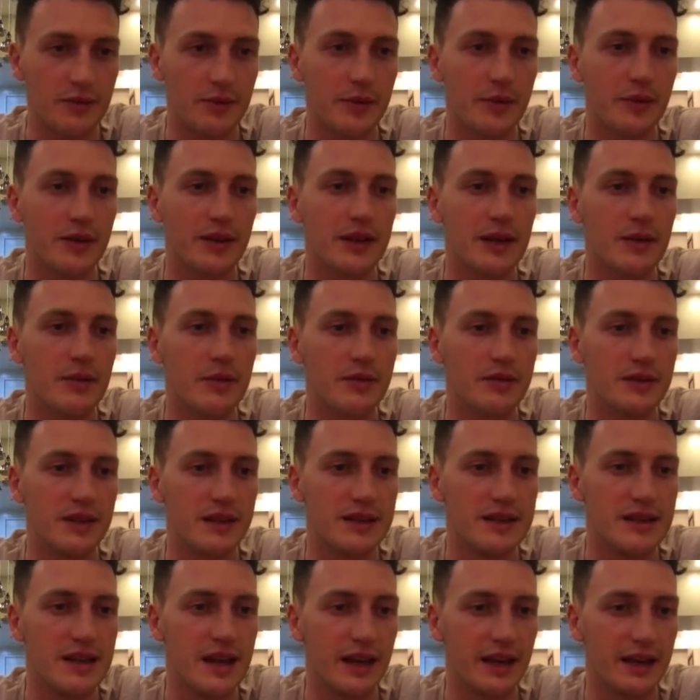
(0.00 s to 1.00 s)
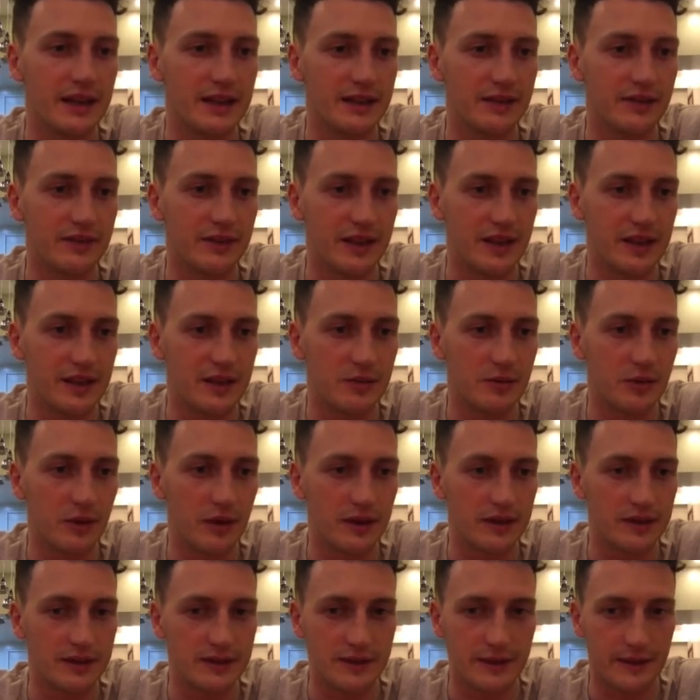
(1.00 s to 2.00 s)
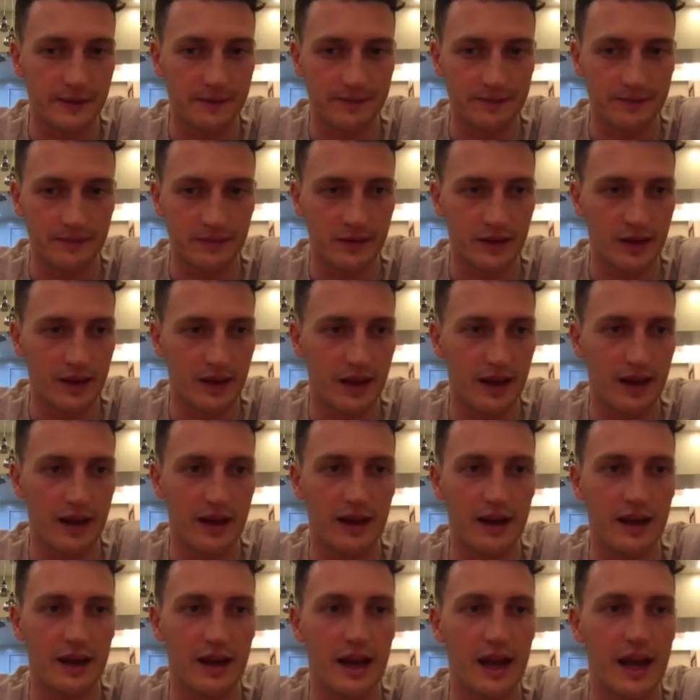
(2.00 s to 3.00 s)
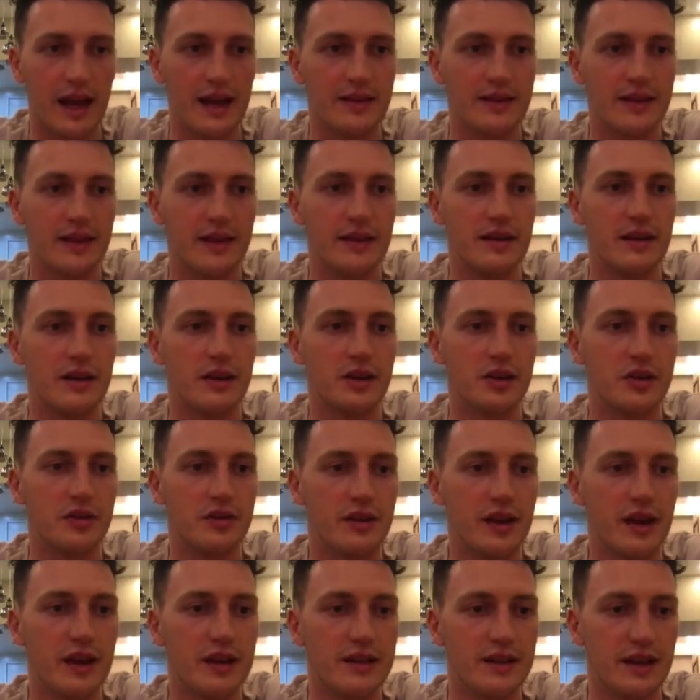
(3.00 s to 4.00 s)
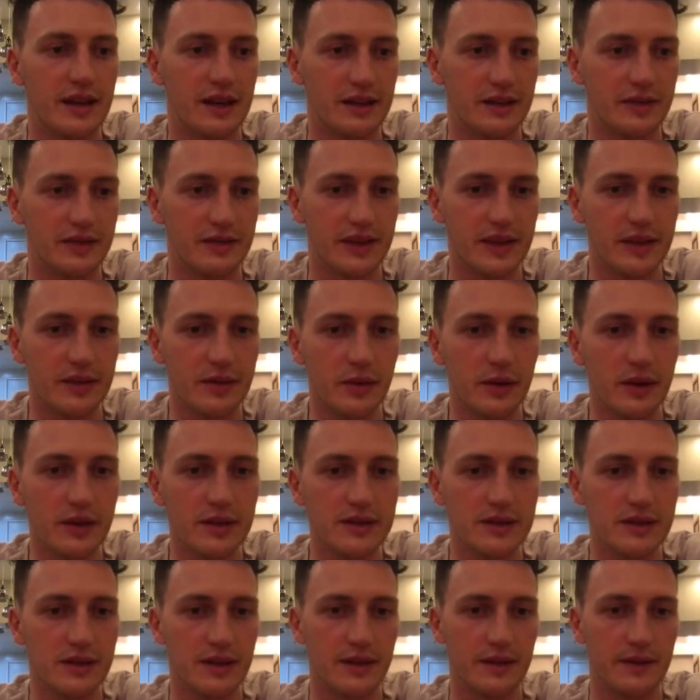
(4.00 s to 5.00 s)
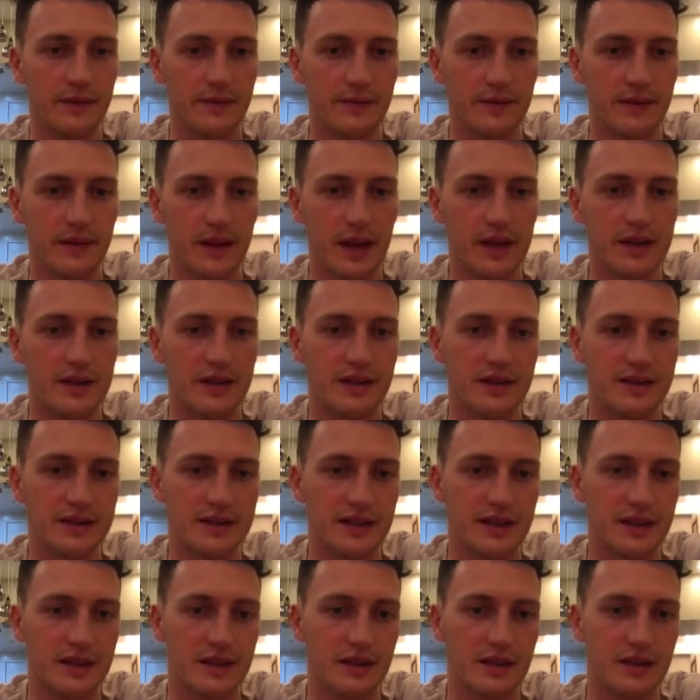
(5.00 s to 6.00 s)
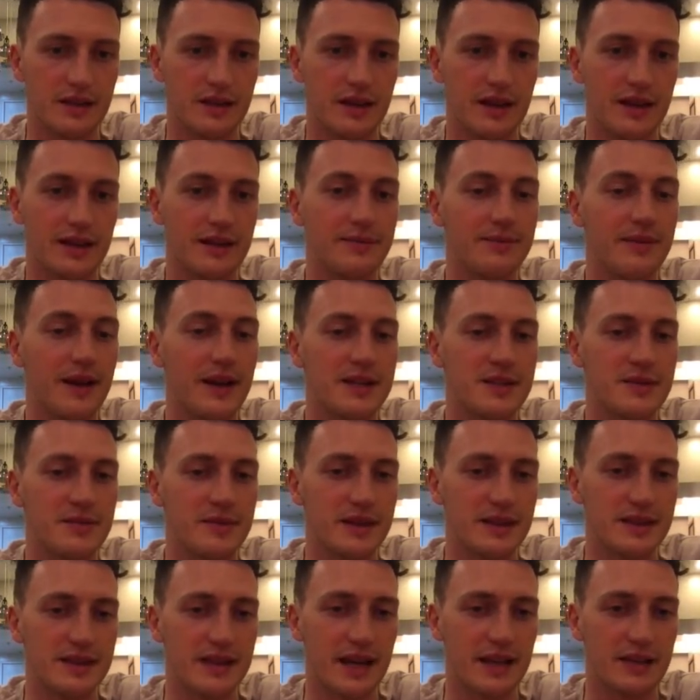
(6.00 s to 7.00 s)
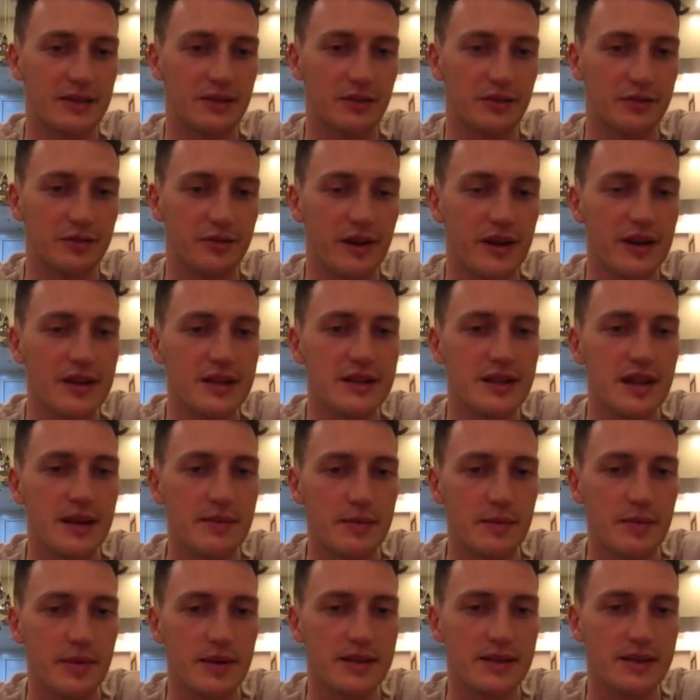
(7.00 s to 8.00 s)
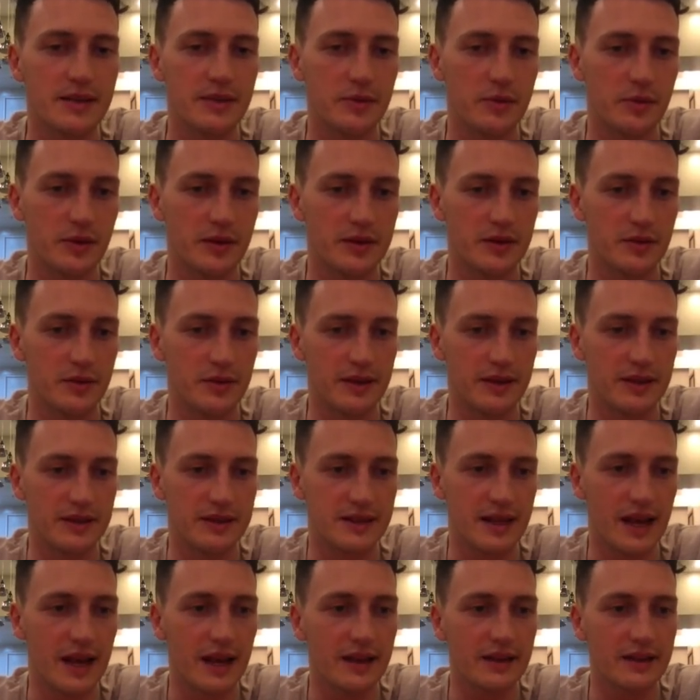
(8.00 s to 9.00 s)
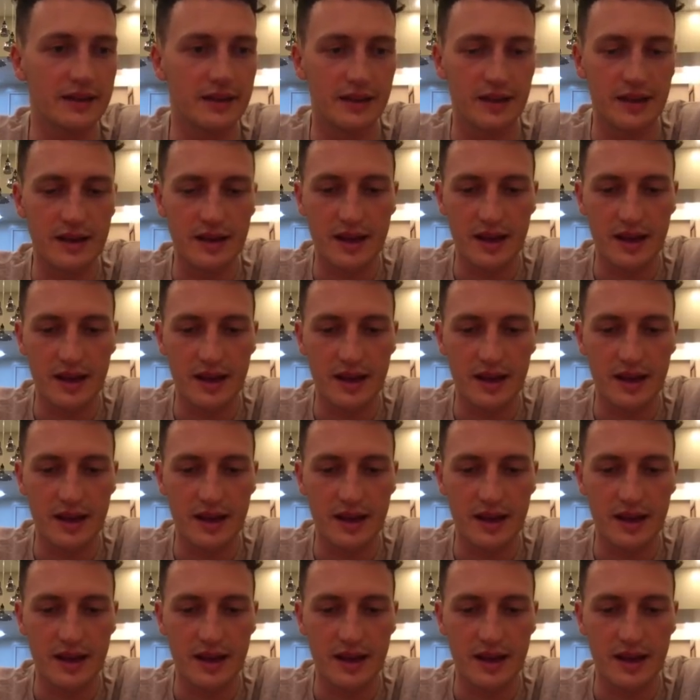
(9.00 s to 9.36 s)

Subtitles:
We want to come over to negative keywords and then create negative keywords. And you can see you can match them exact or phrase. But basically, we want to do exact.